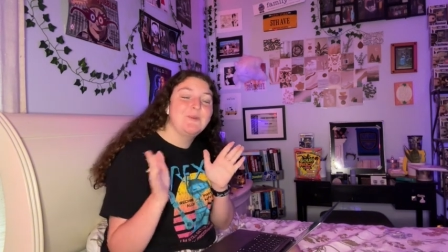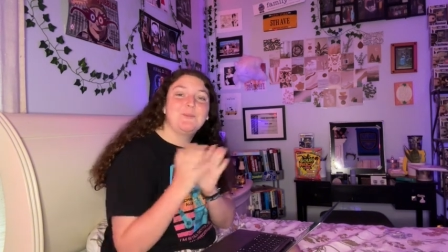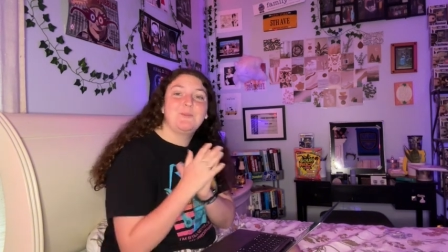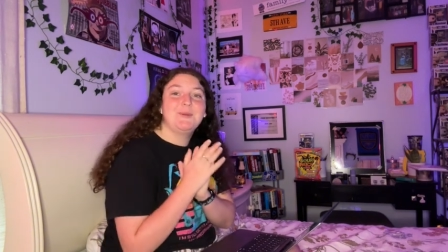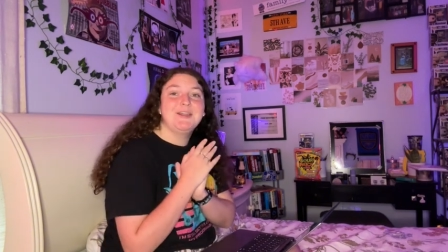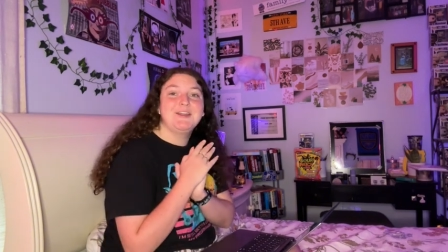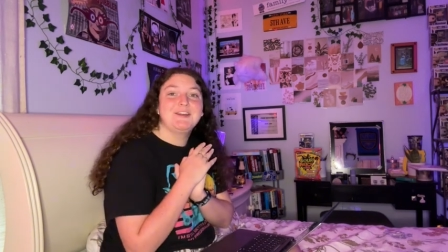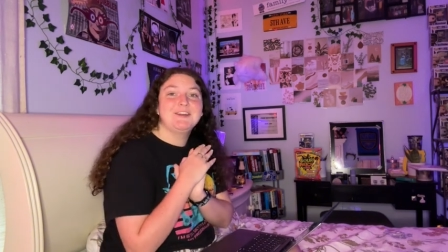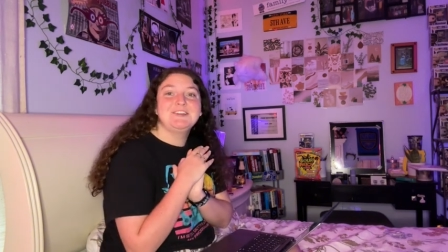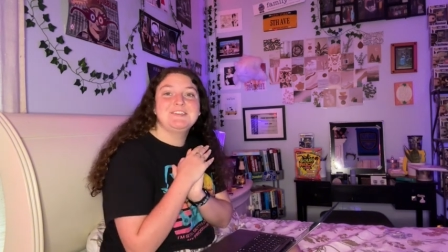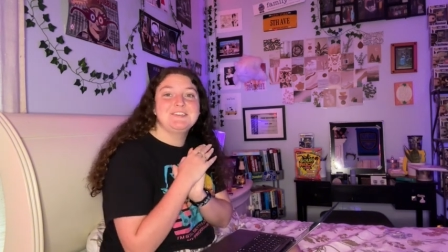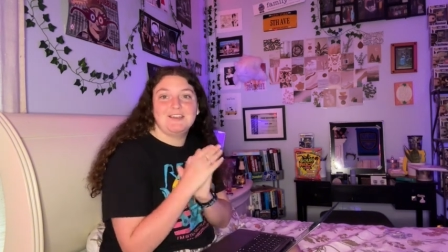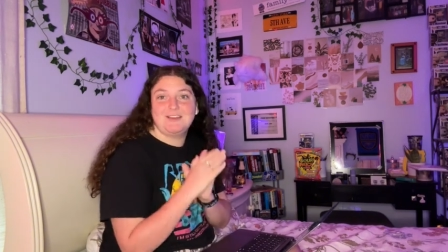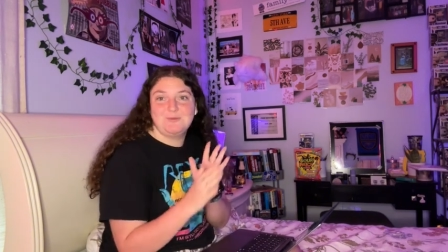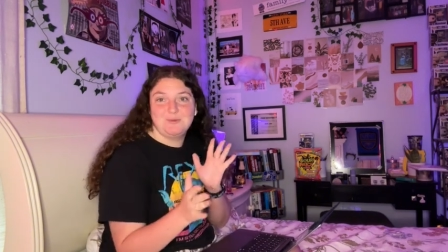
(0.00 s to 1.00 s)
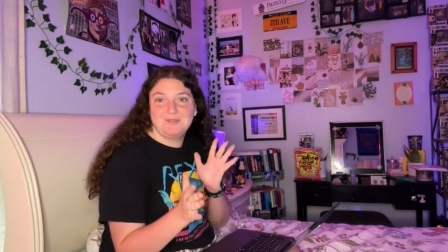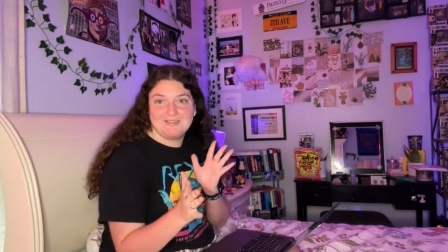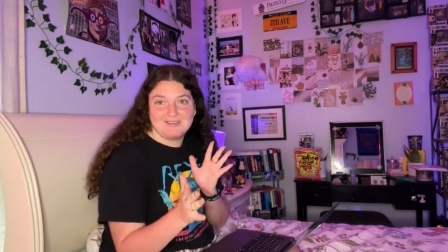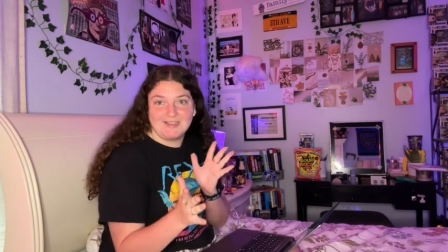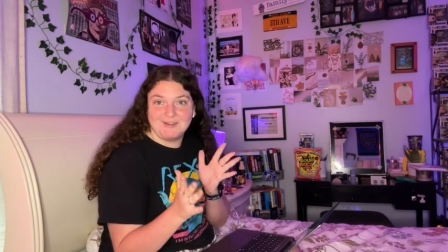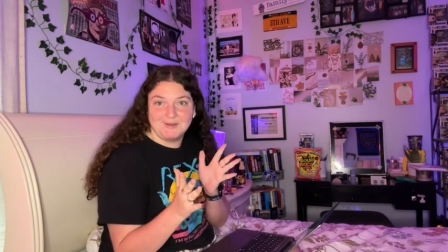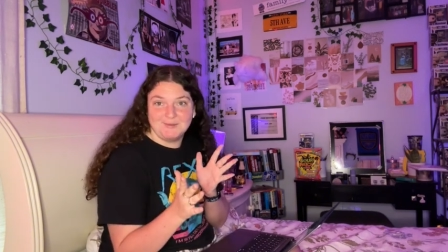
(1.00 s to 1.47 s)
We are done with
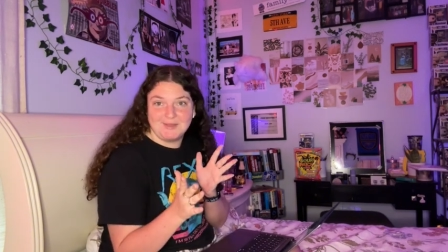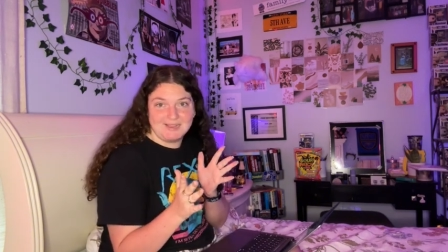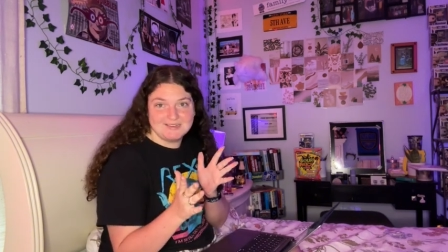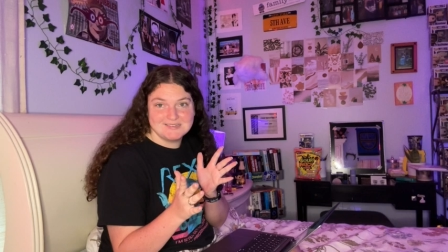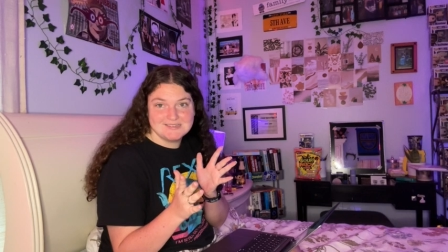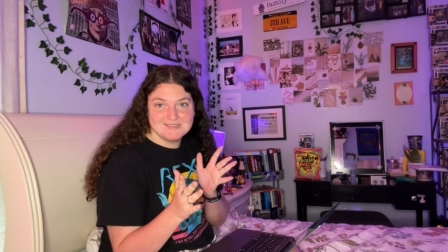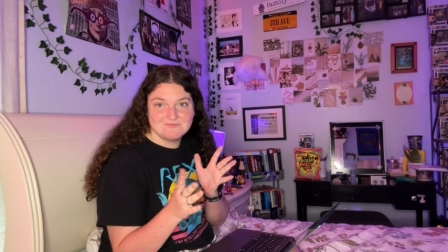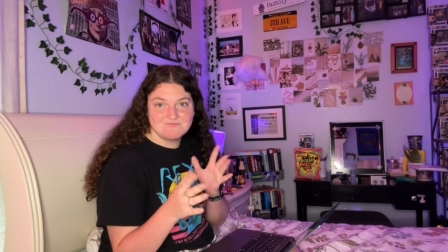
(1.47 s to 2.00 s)
Dinoland